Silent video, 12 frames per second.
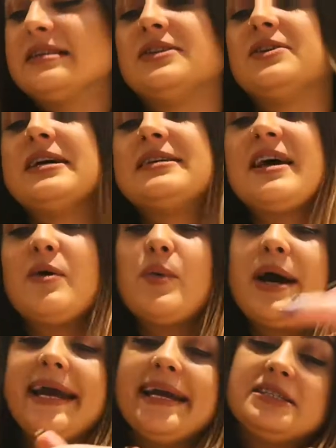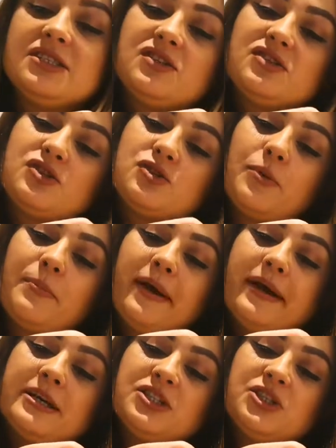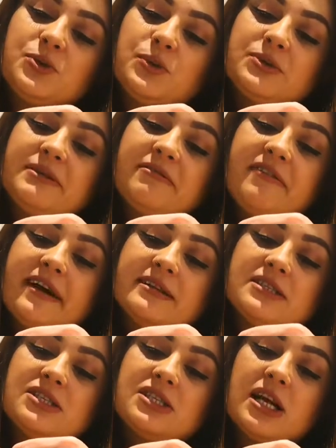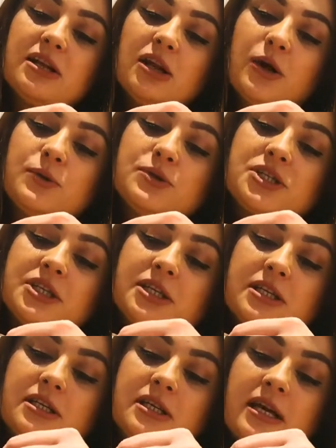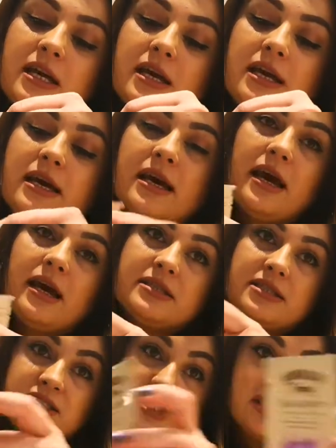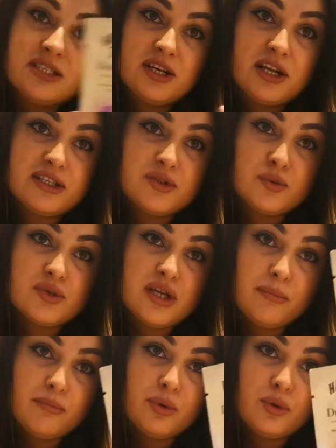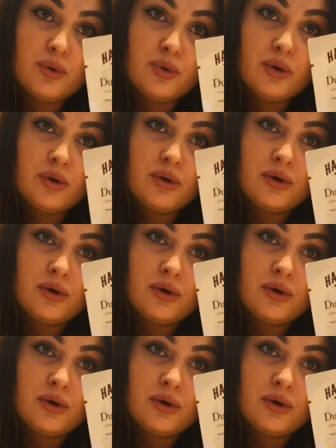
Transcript: So that's Hawaiian Tropic Dual Defense Sun Lotion. And it's just a little sample